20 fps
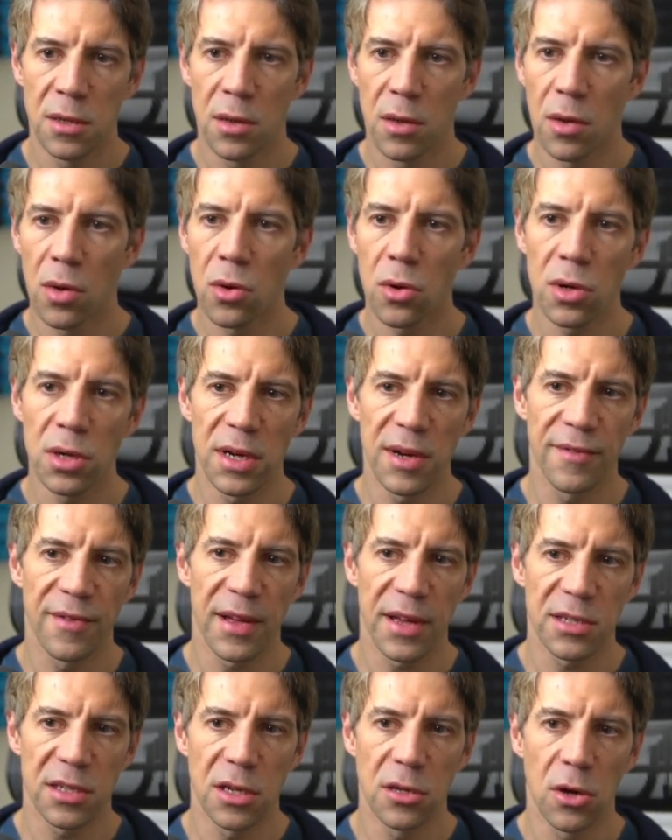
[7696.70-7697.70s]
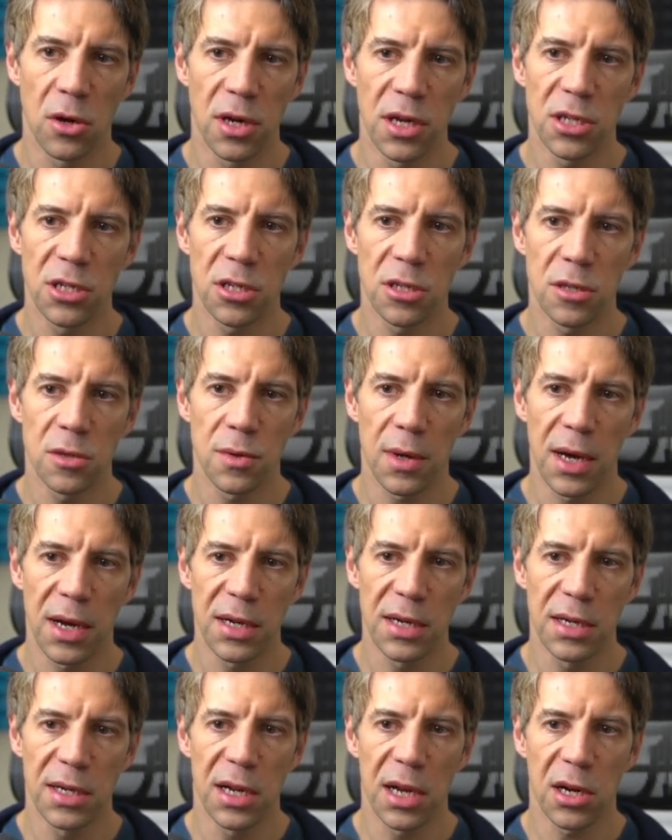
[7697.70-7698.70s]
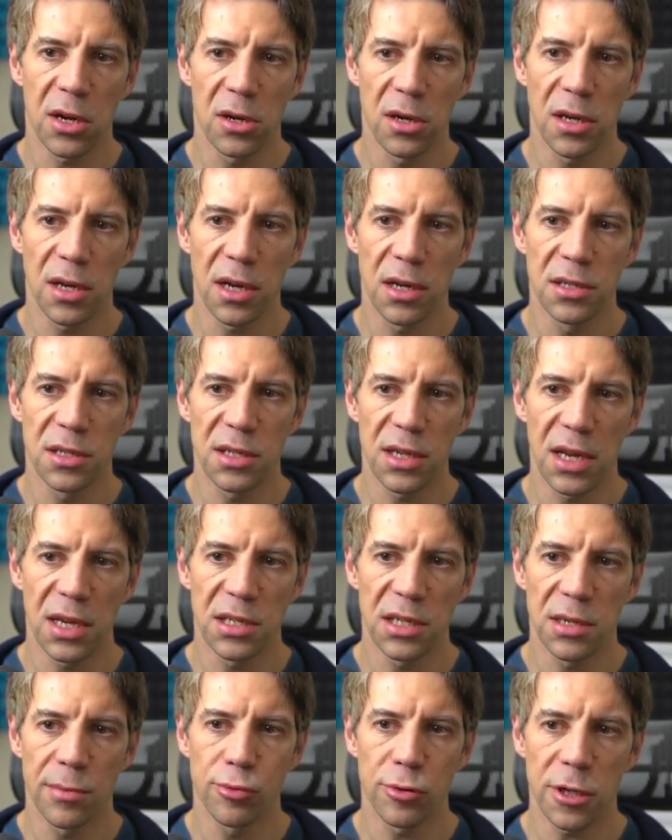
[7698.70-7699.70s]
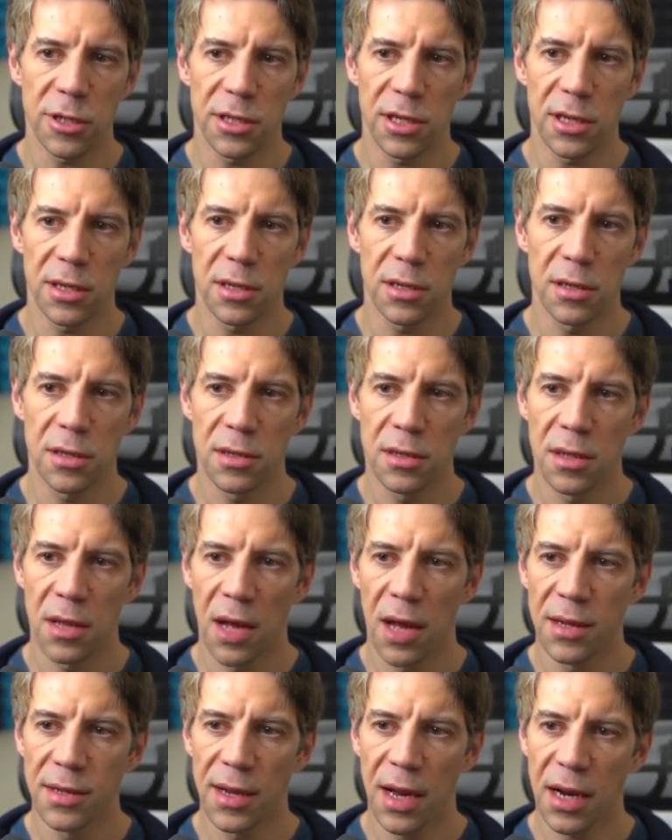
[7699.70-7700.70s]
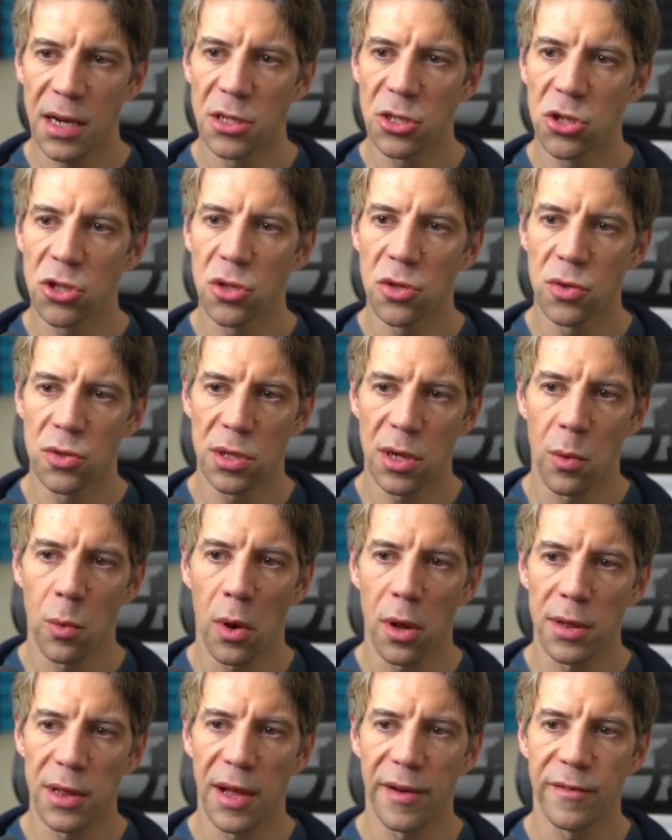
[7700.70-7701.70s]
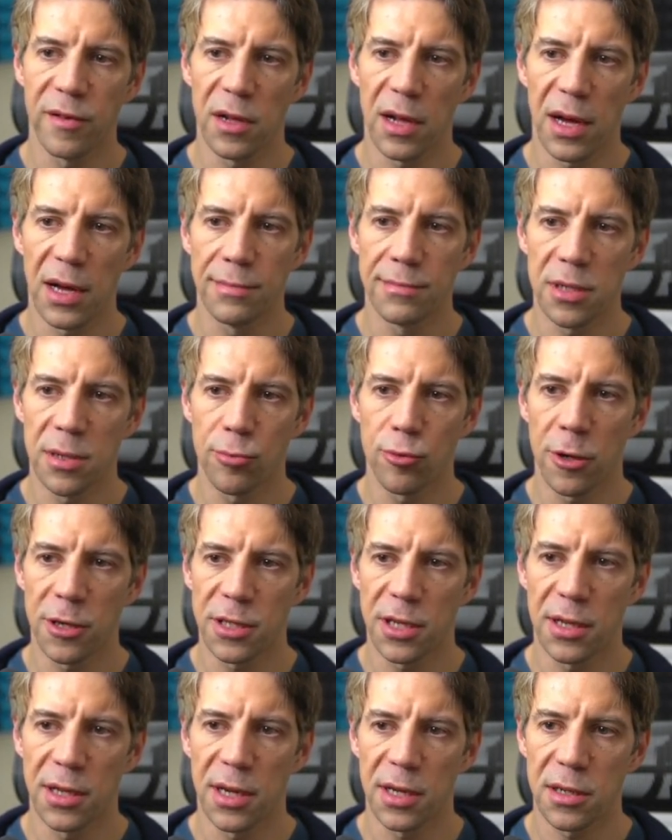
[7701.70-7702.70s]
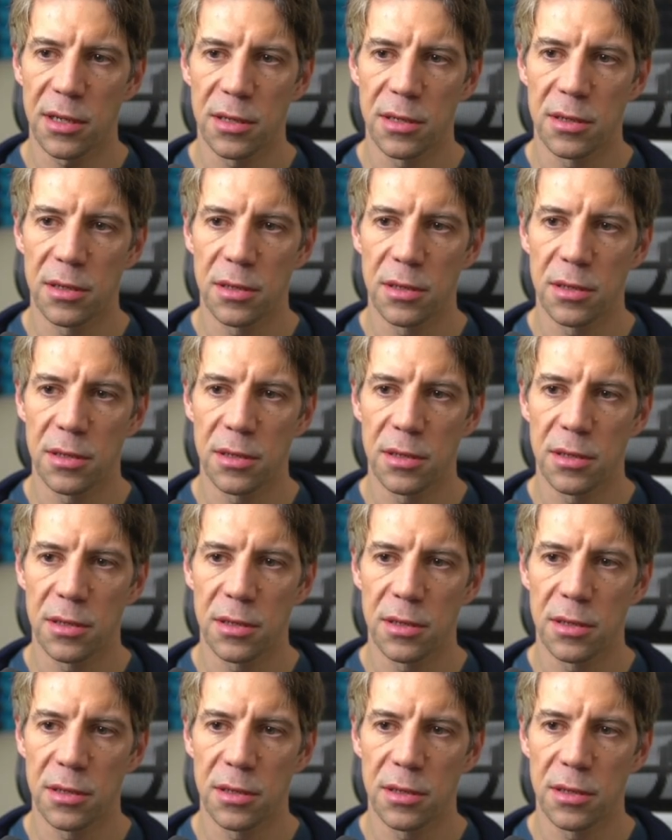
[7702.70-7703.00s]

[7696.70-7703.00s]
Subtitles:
Or if that's a non-issue, I can click on it and say, suppress it. And I can choose at what level I'm suppressing that.